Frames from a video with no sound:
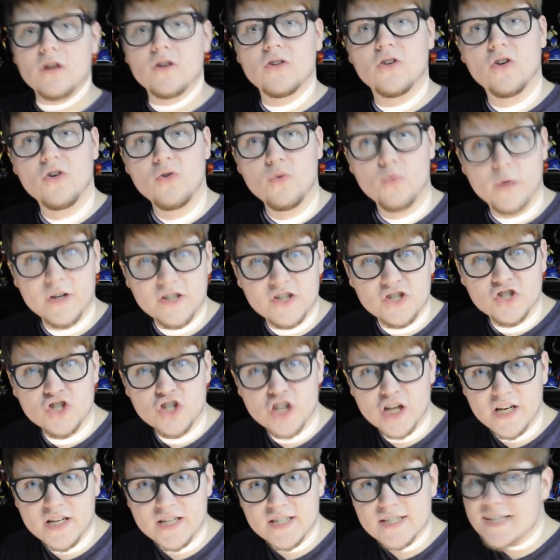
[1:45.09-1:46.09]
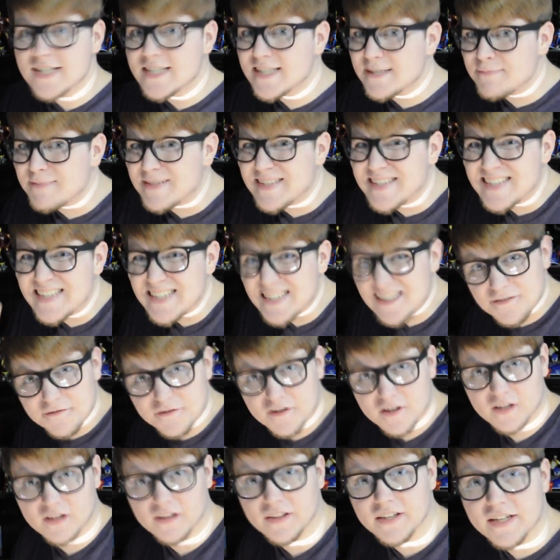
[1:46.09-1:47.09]
know which genes
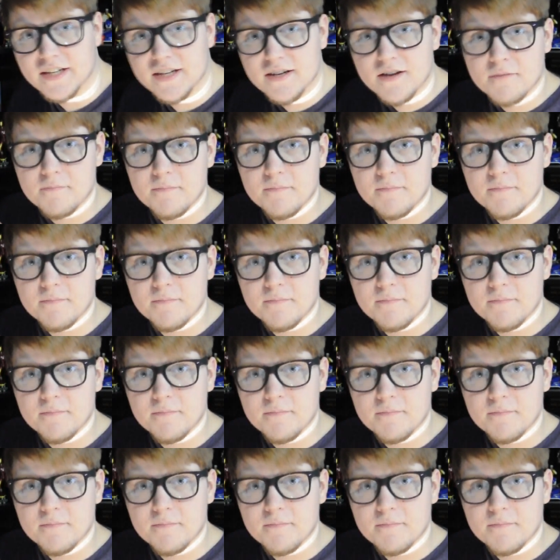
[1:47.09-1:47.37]
specifically